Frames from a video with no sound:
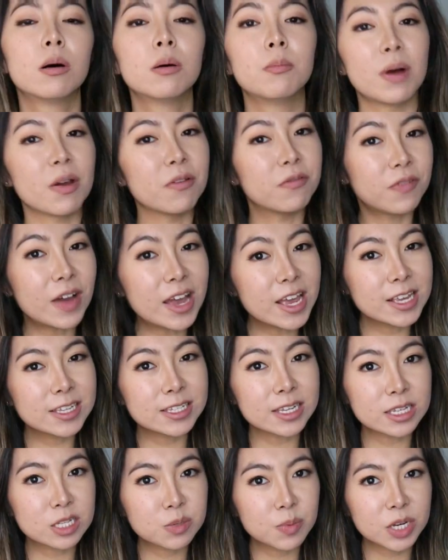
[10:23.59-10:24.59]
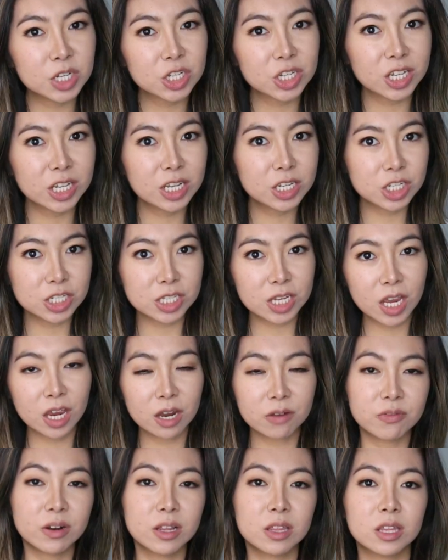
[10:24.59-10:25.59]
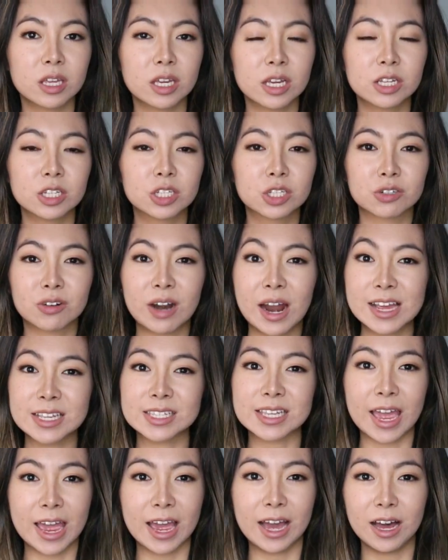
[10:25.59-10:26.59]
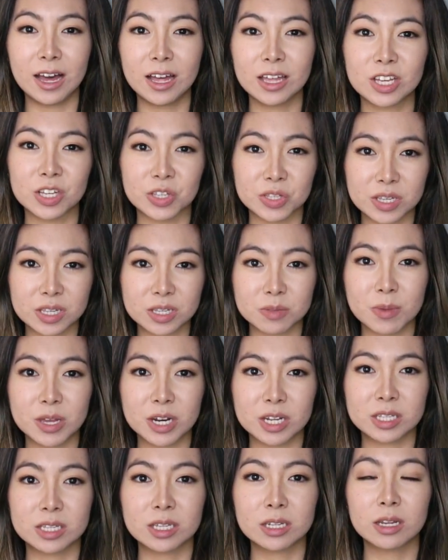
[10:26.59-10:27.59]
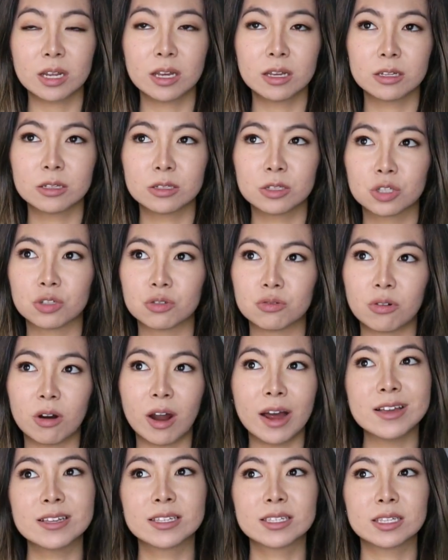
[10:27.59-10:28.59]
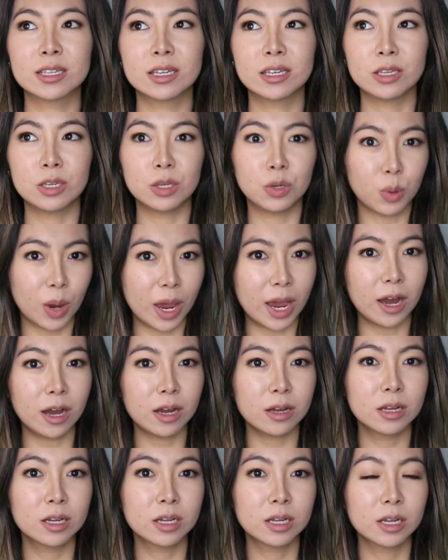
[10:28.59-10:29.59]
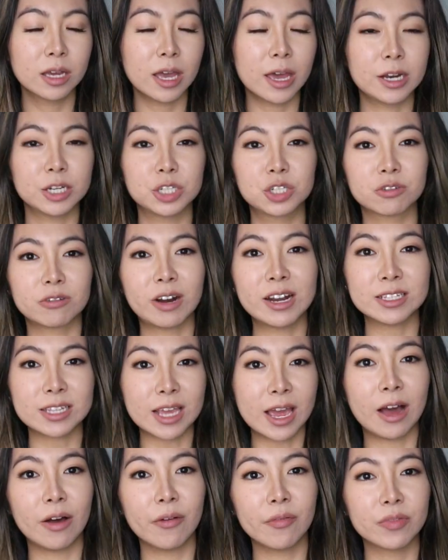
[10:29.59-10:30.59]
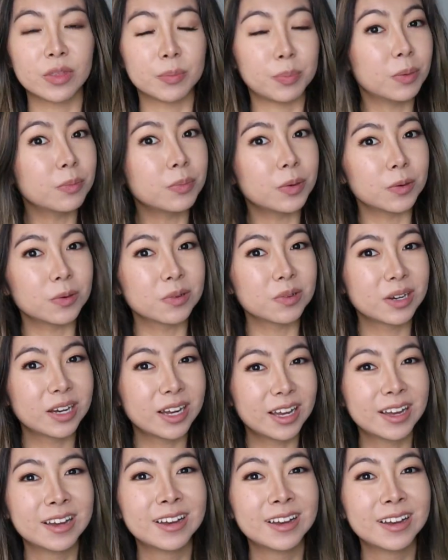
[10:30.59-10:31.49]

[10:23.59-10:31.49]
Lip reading: my face especially, just everything dries out because this medicine dries you out and it dries out the pimple.